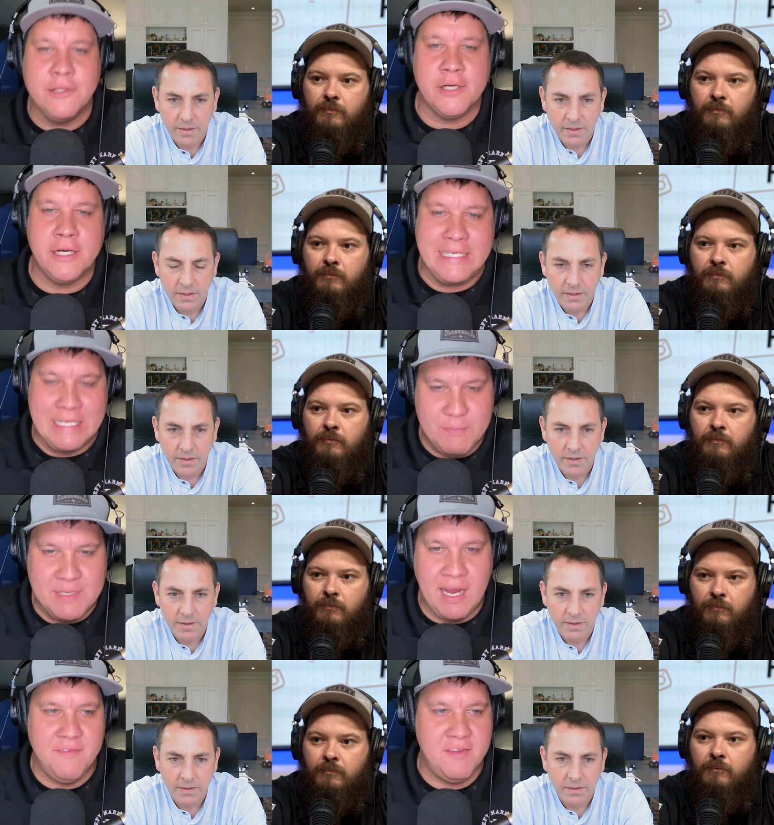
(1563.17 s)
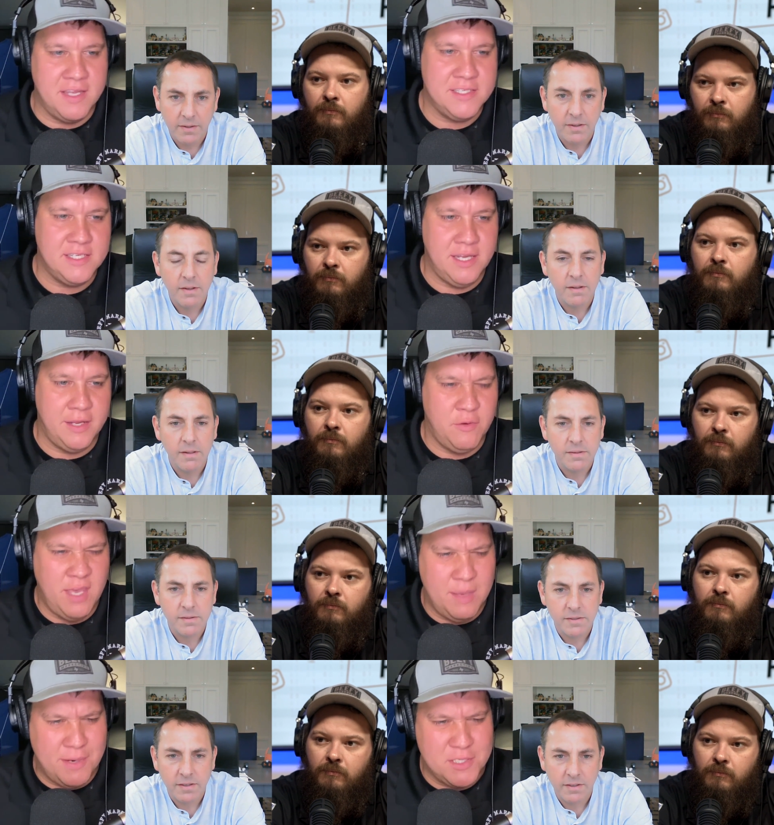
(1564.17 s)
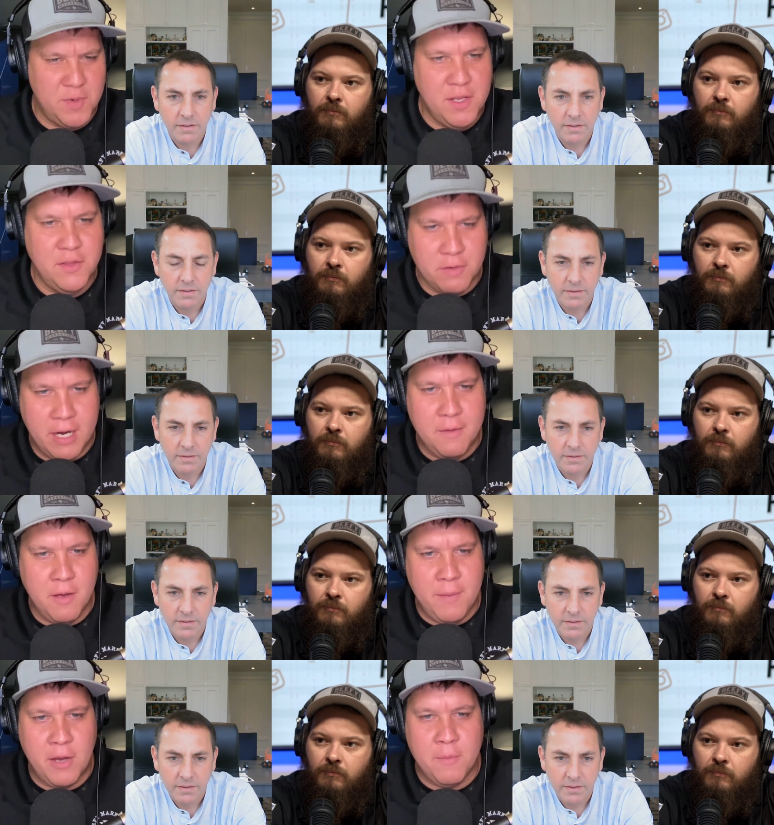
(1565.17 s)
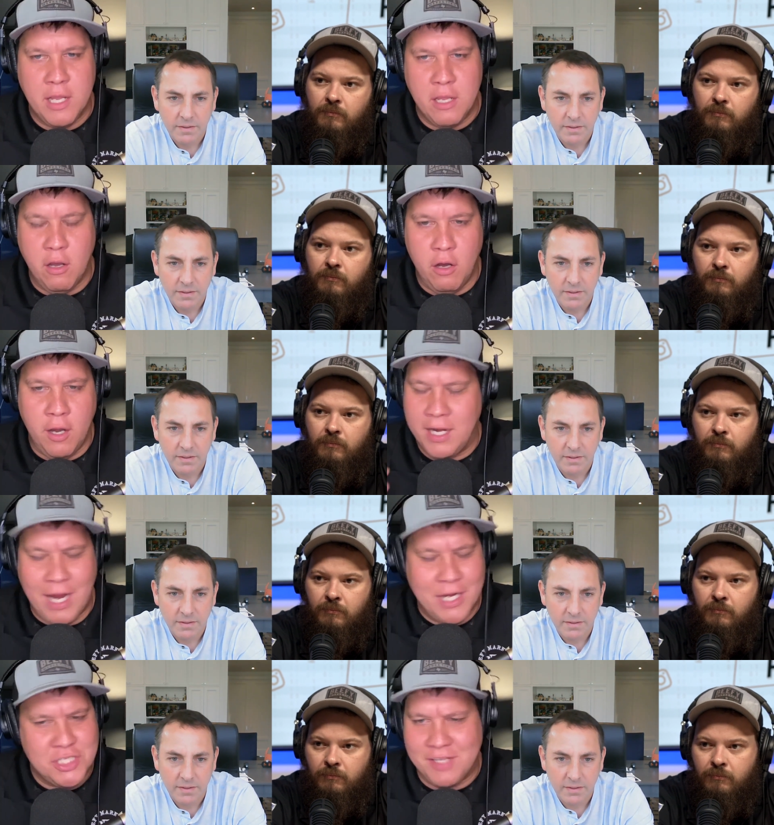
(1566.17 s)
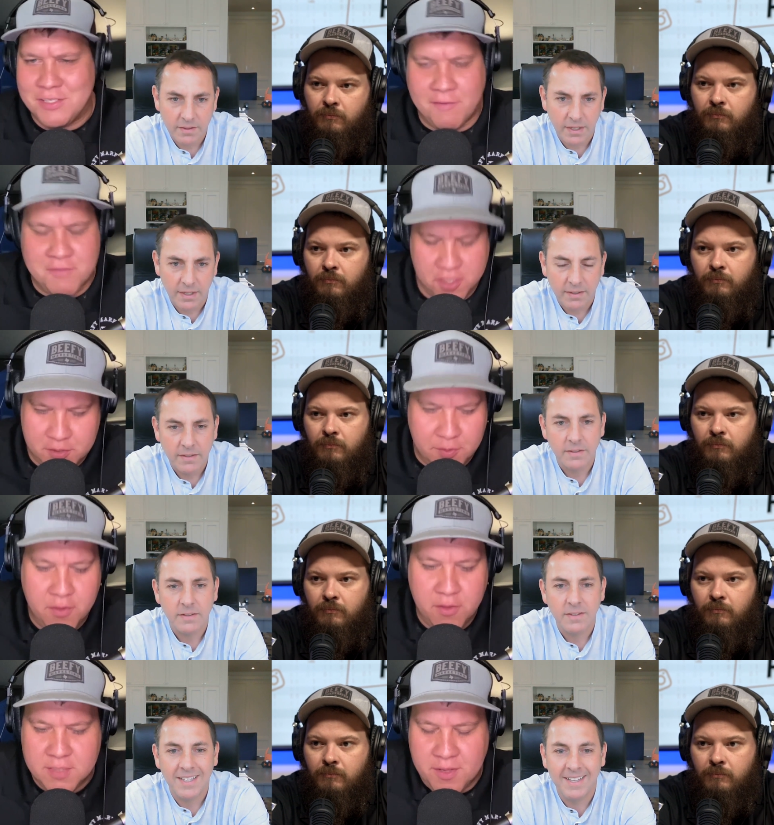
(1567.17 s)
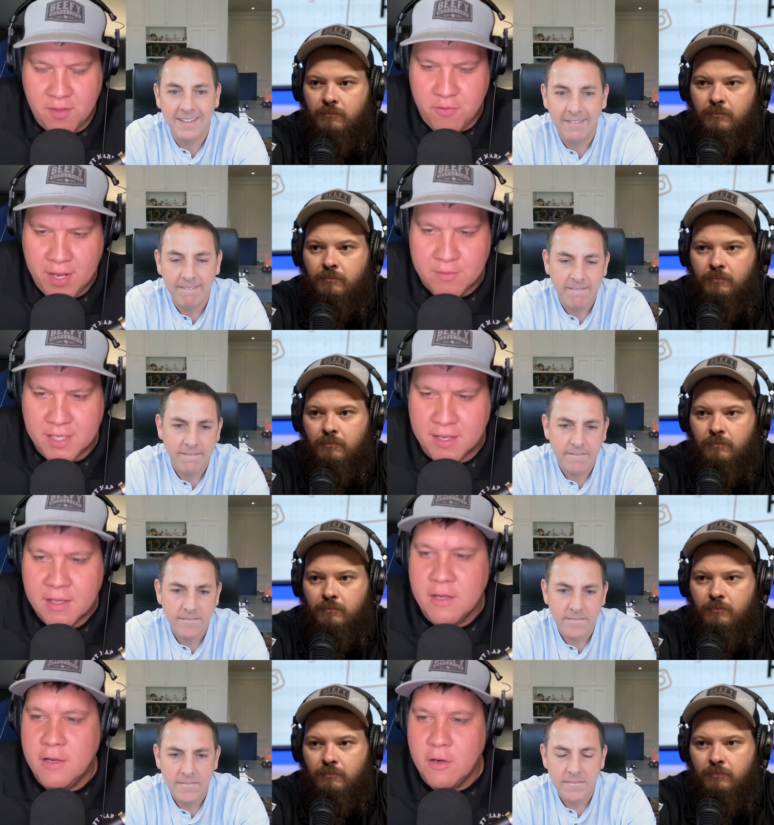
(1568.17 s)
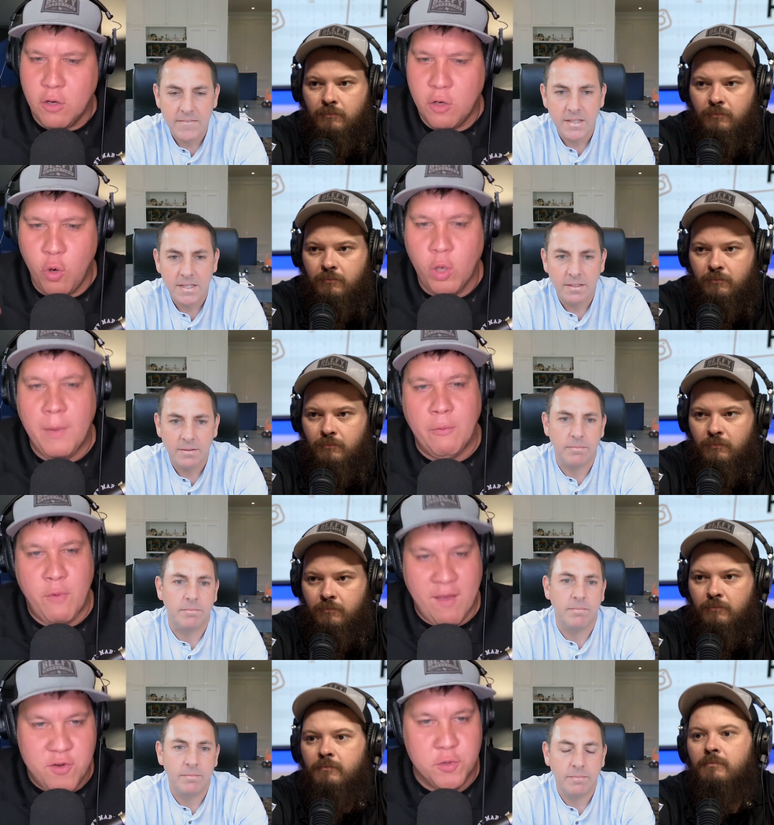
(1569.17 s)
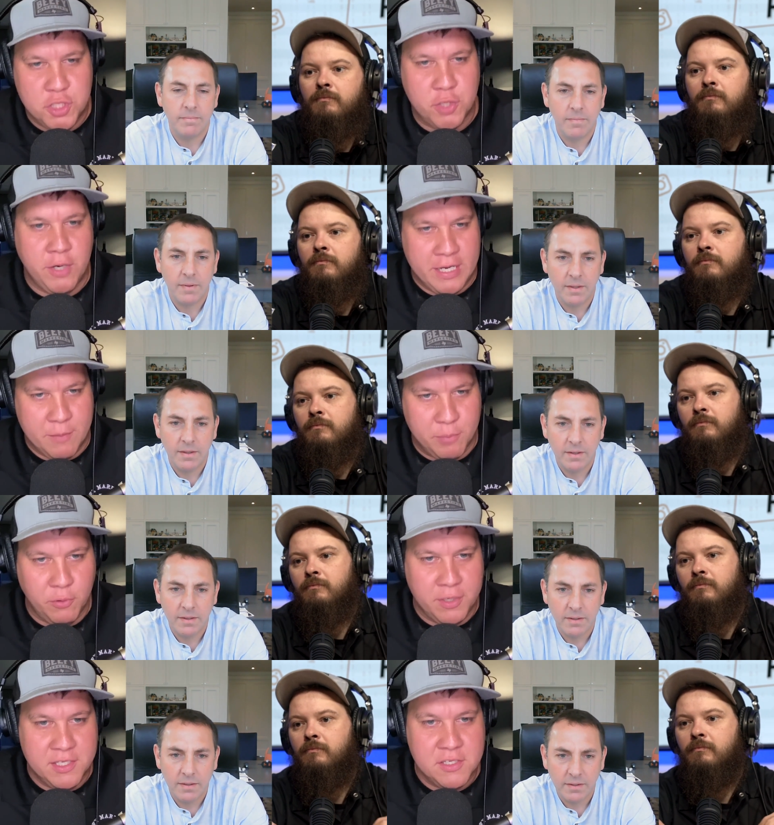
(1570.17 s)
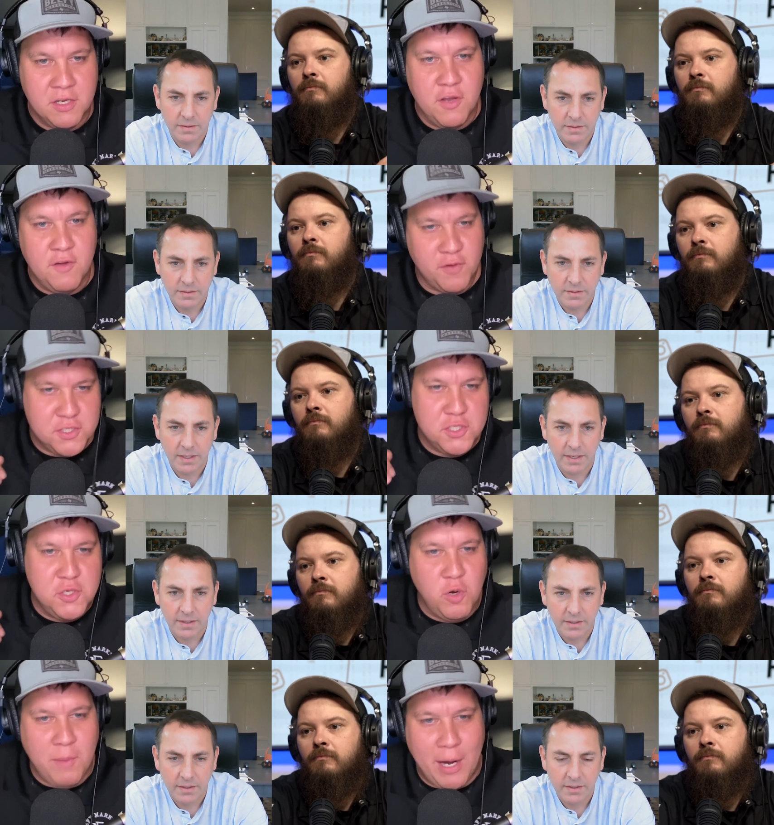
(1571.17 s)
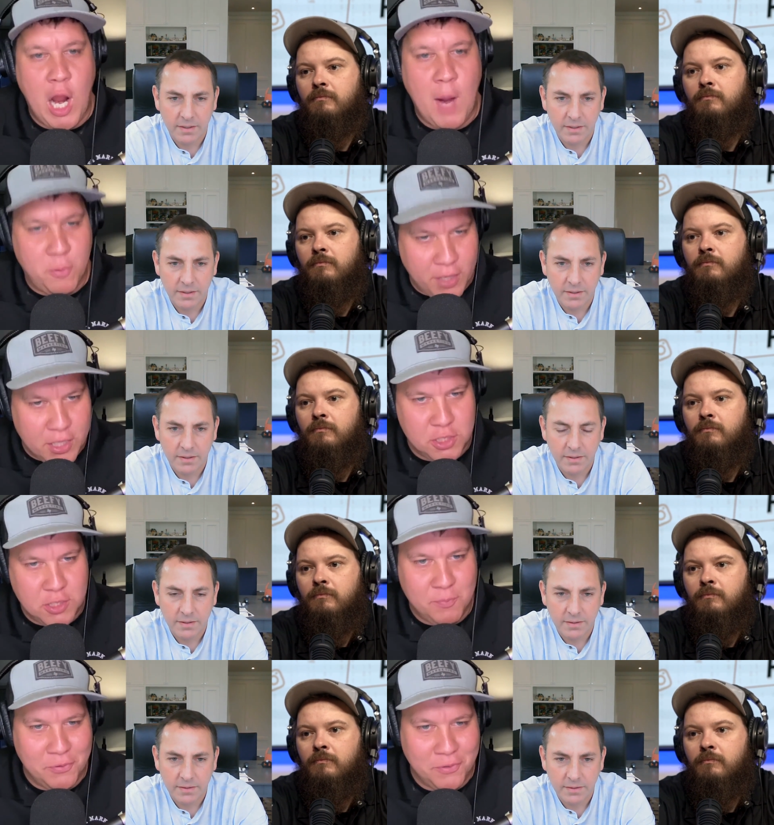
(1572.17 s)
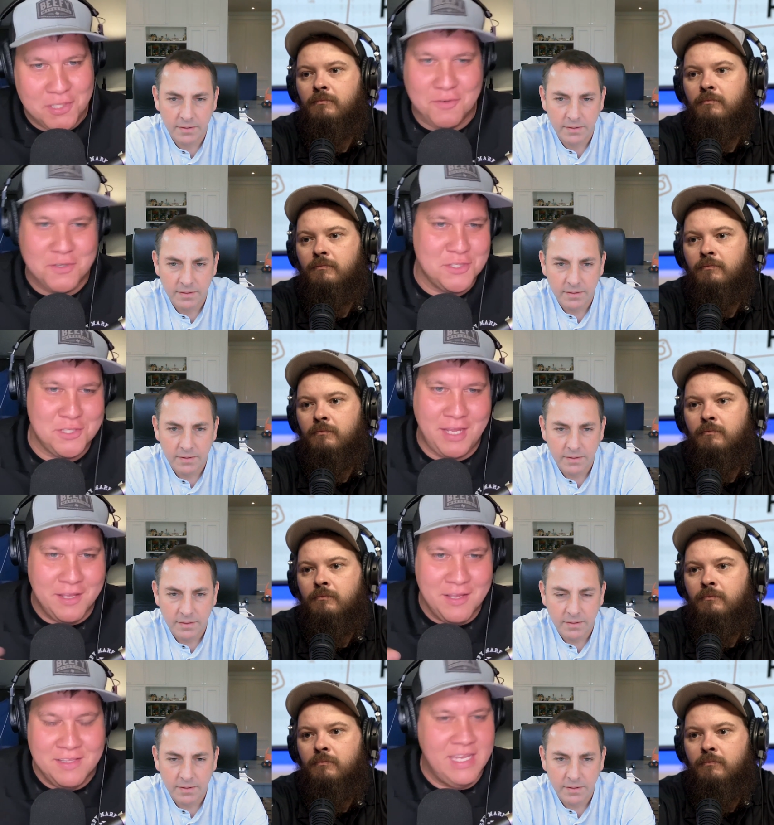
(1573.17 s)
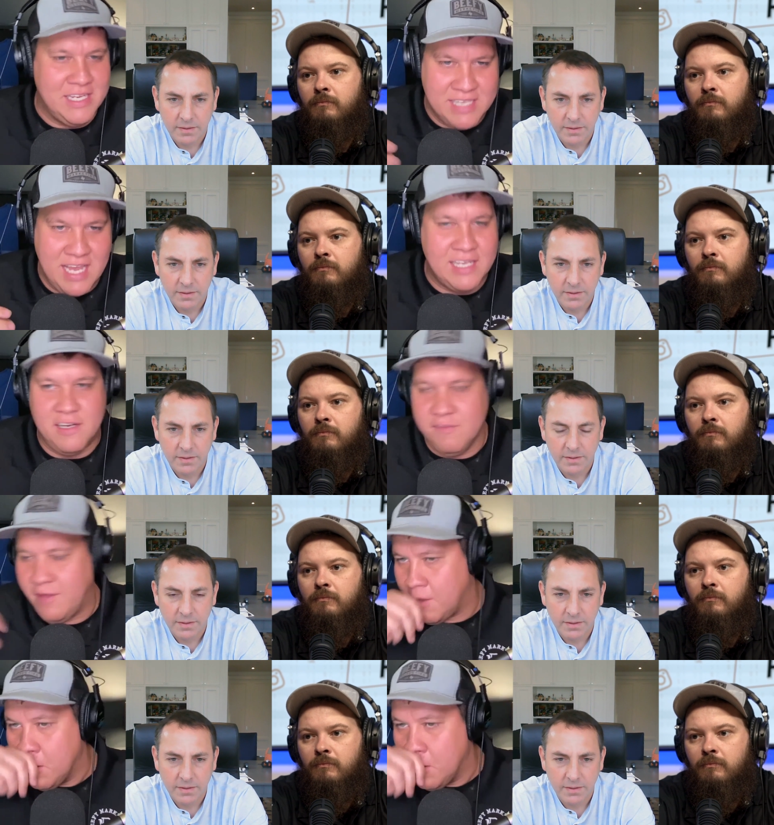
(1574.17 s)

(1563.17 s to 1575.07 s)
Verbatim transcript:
Speaker 1: and deep diving into like, okay, am I spending the right amount of money on? I, I just had this conversation yeah. with somebody, somebody the other day was like, who are my revenue generating employees versus yeah. who are my operation employees versus like executive like